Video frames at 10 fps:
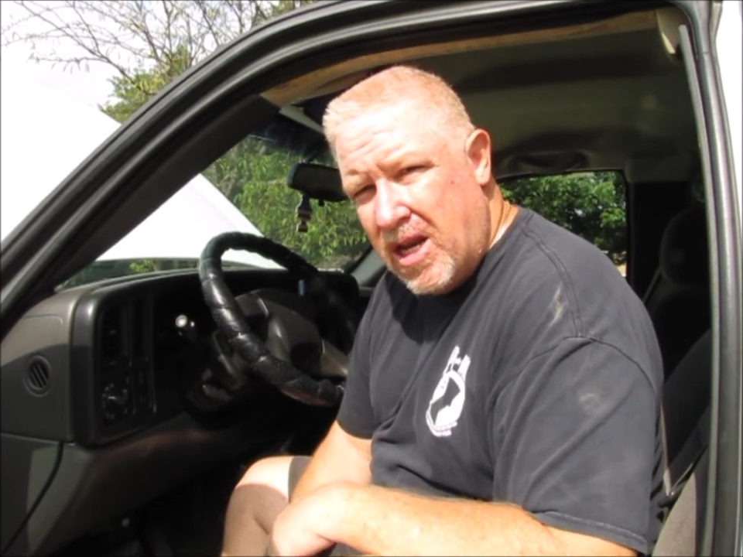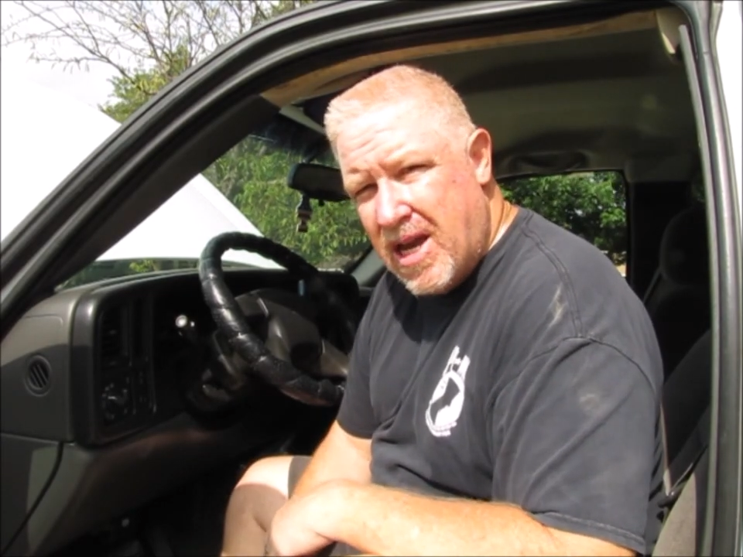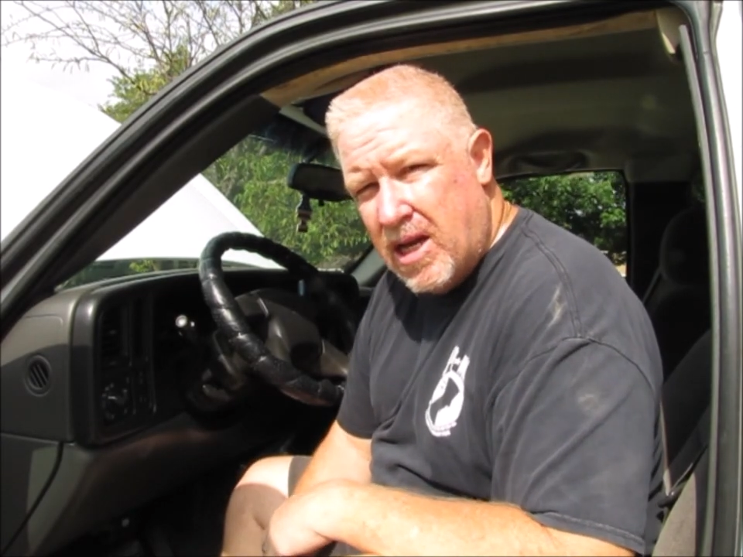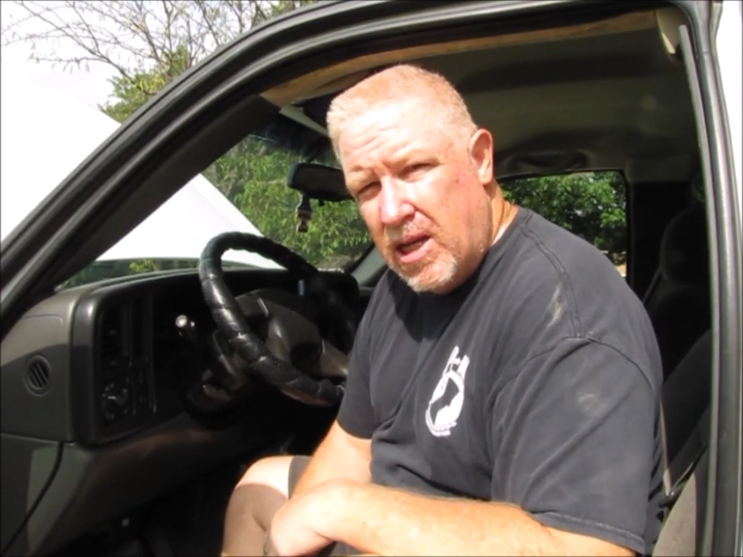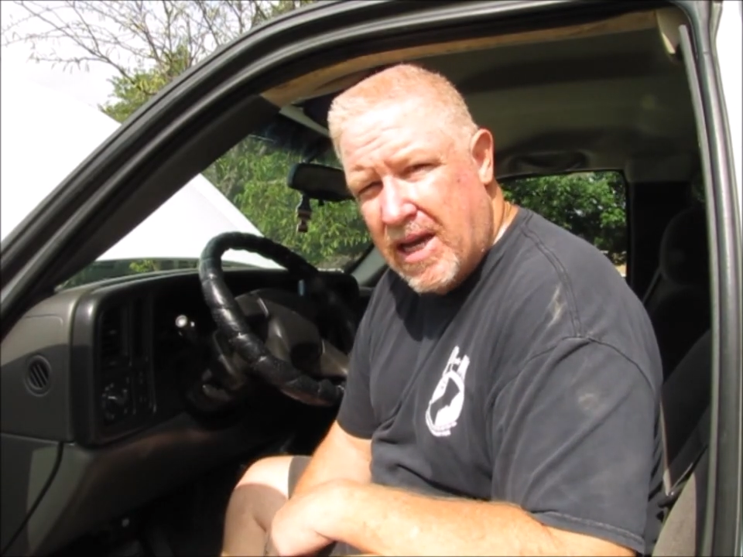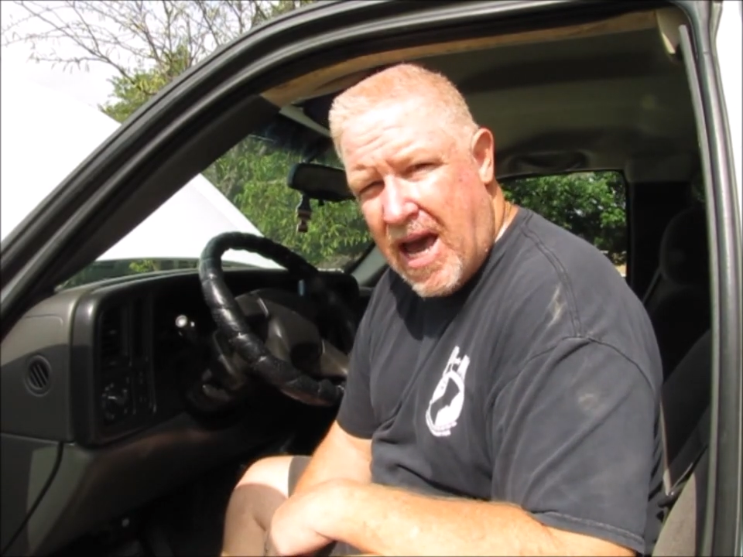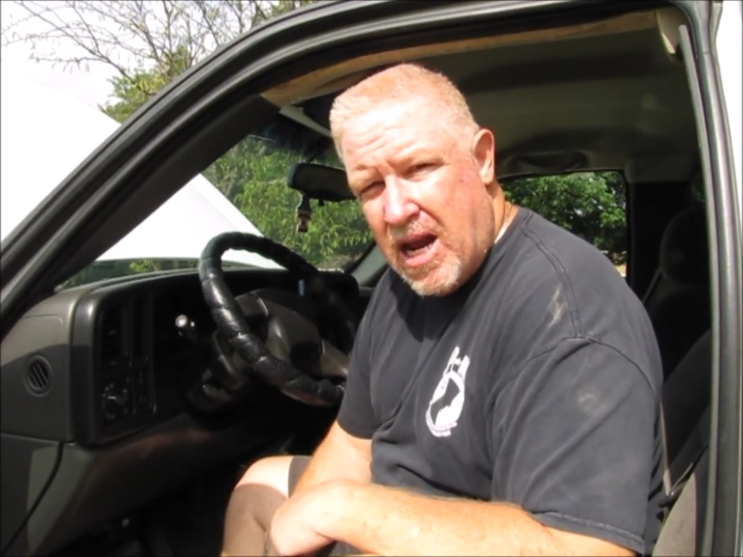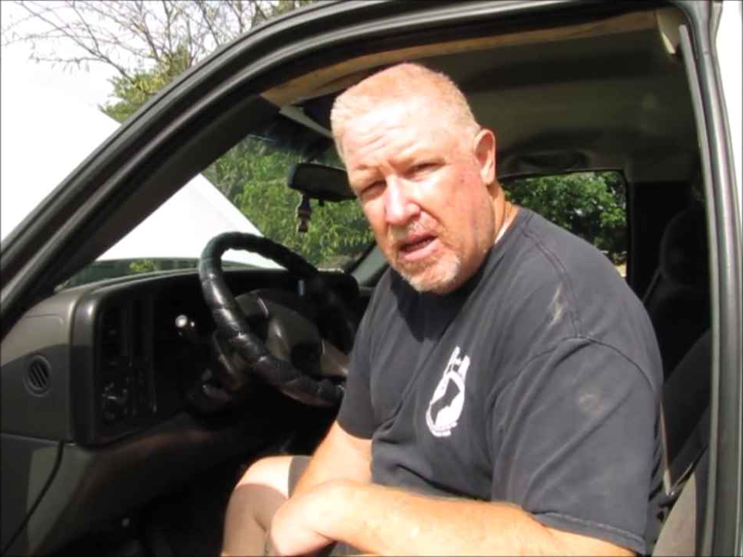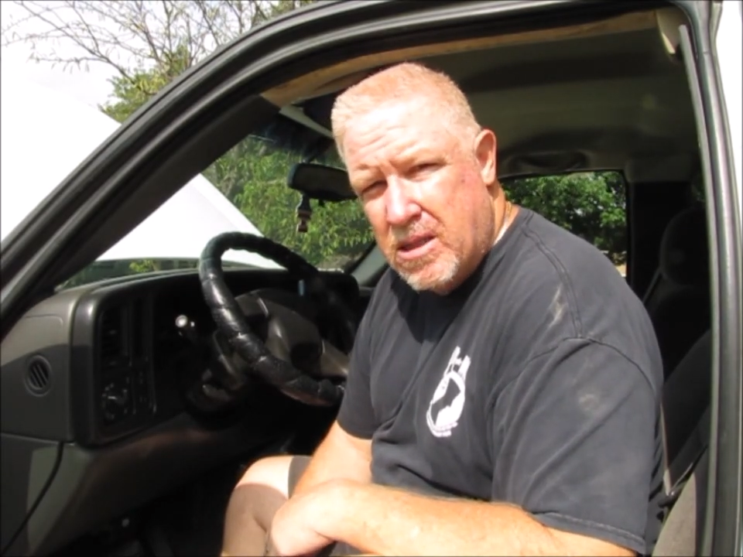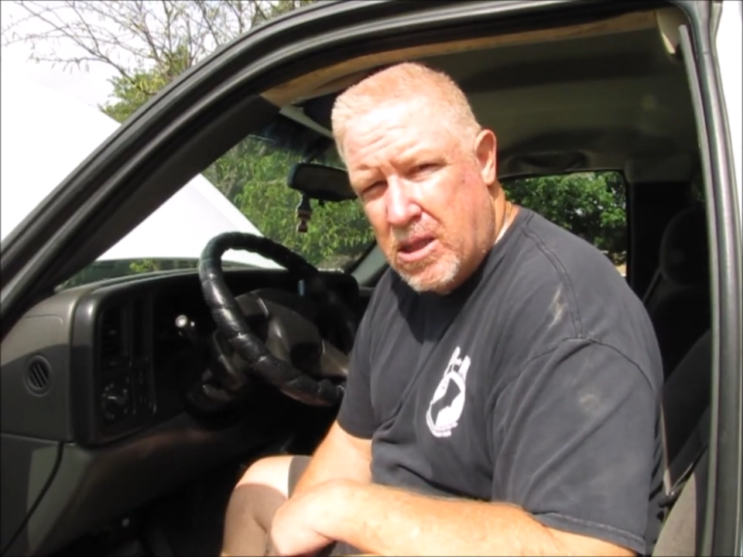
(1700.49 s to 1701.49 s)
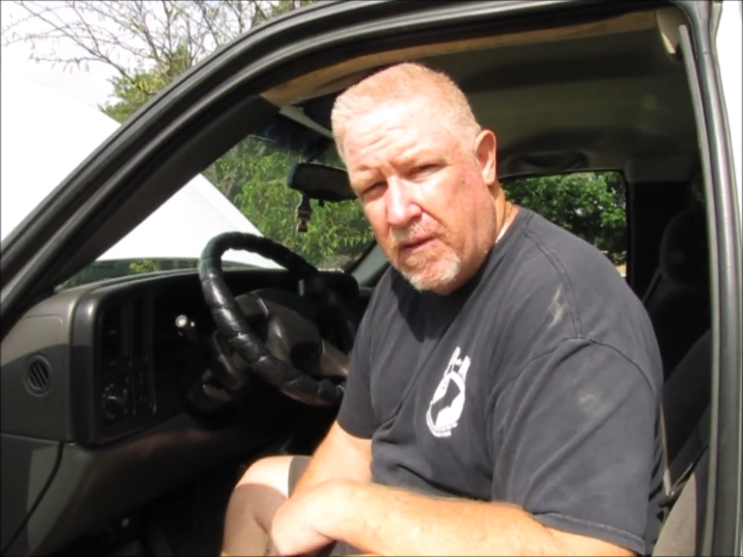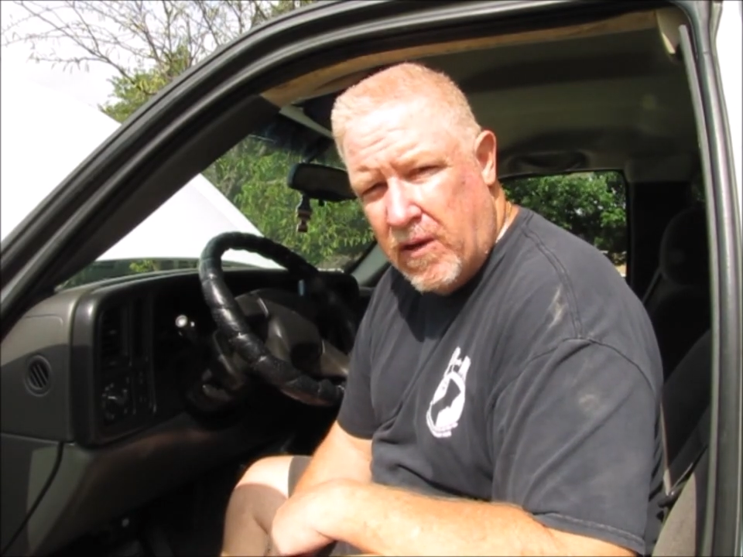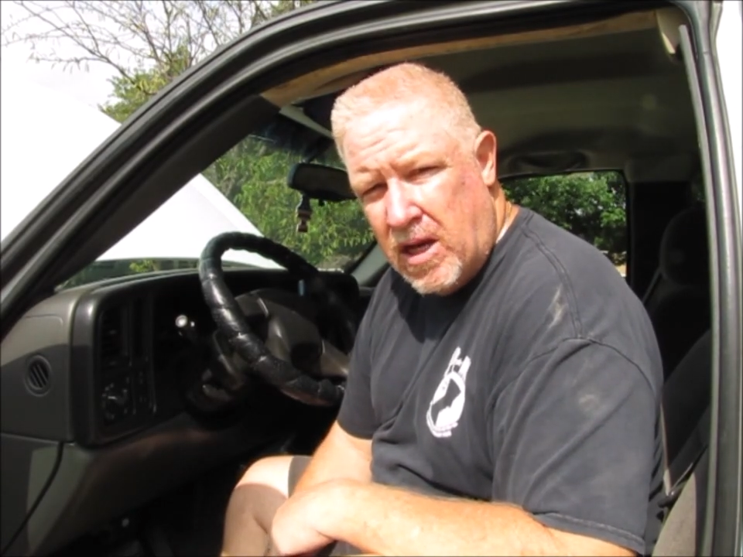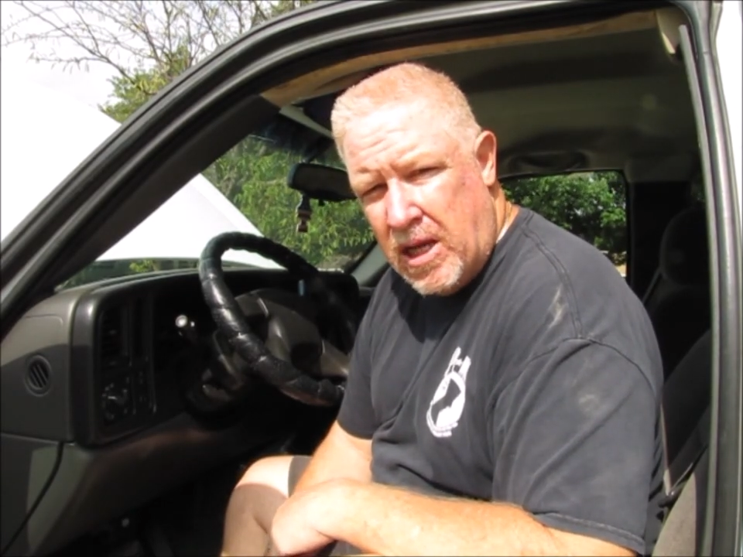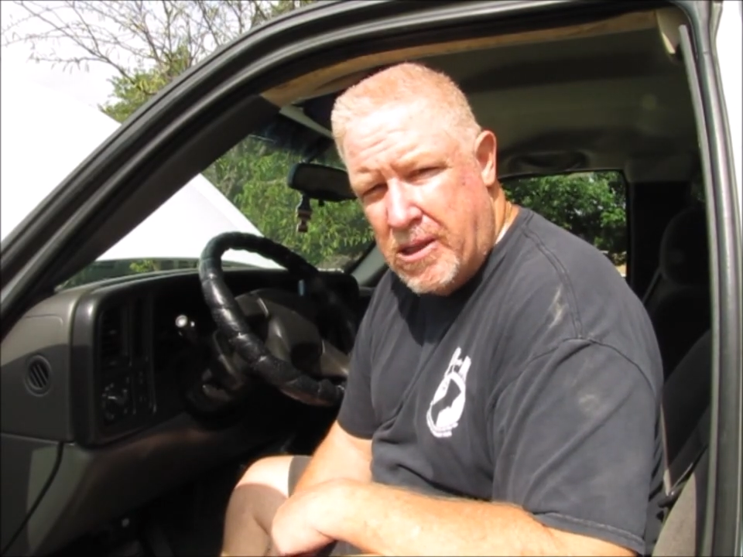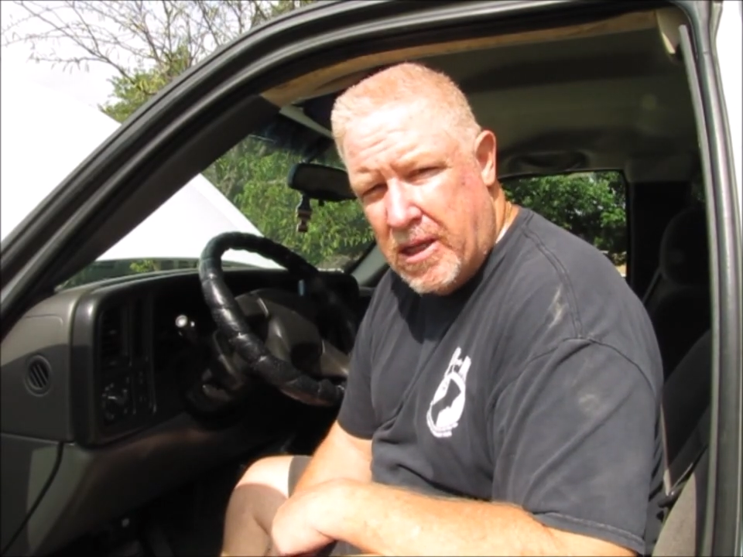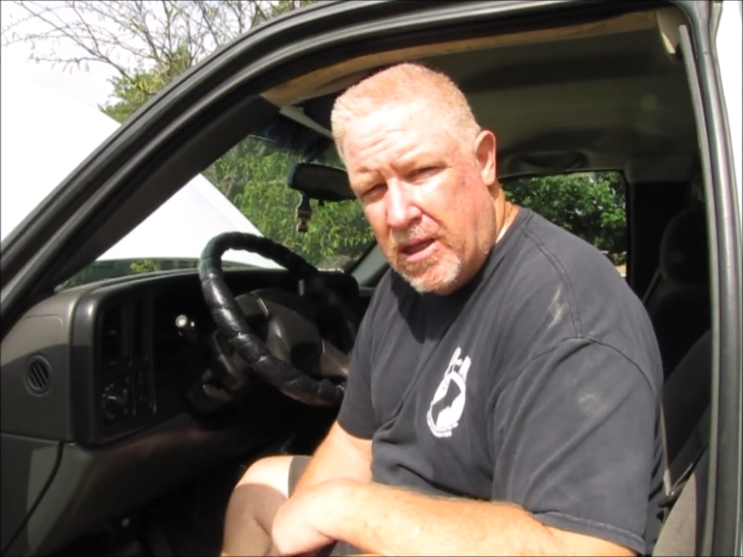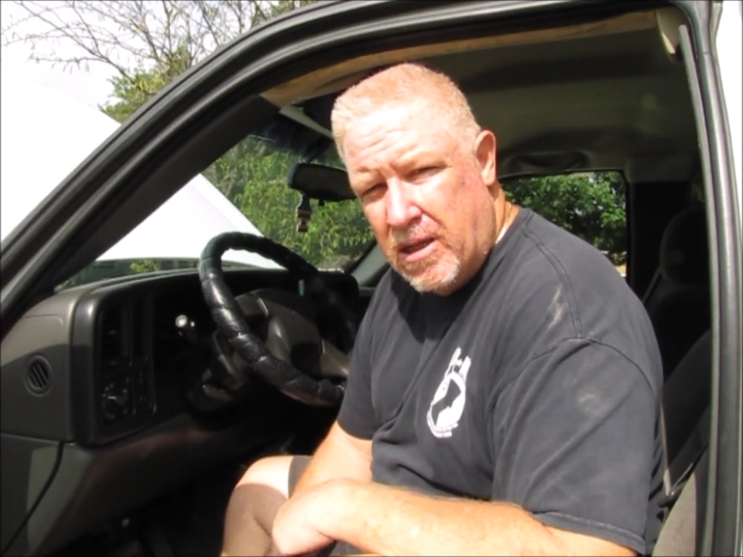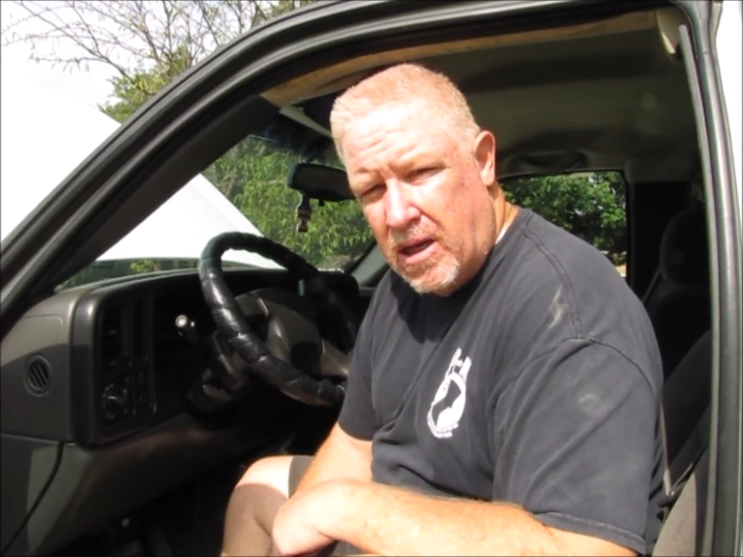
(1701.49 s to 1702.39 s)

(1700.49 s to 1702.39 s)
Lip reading: take a look at it, see if it needs it,